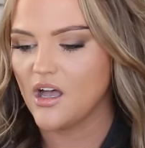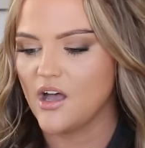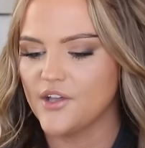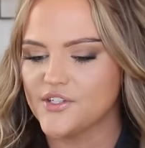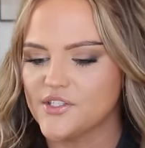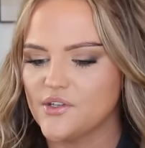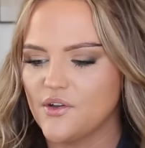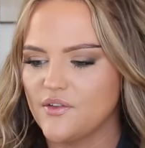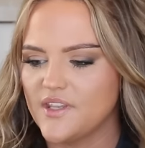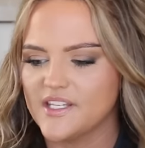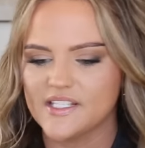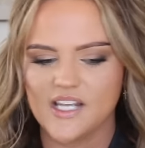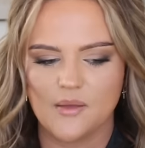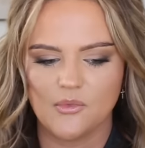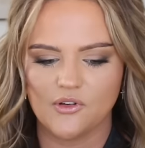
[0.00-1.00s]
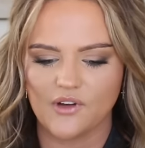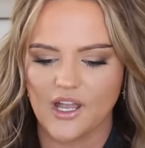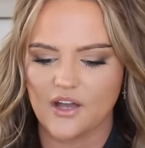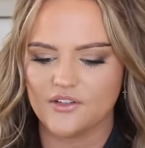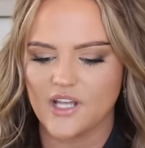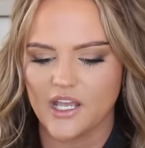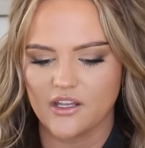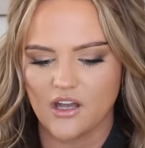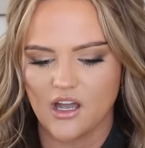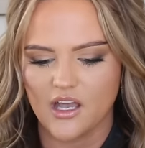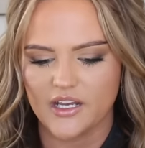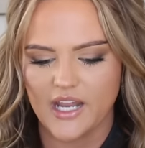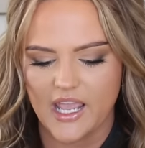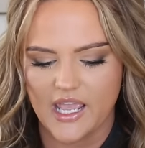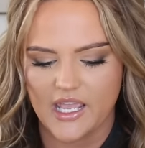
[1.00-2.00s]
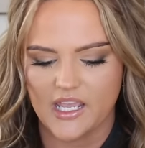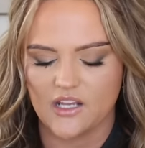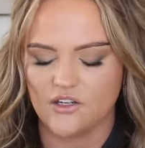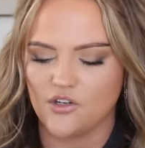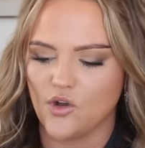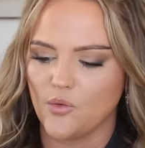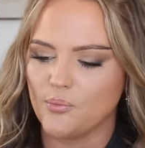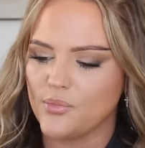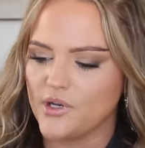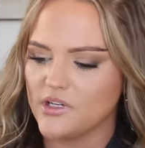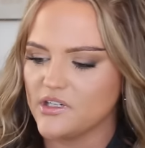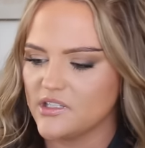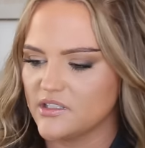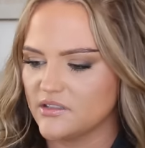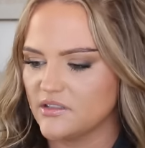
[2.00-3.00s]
Also, this time around, I got a notebook,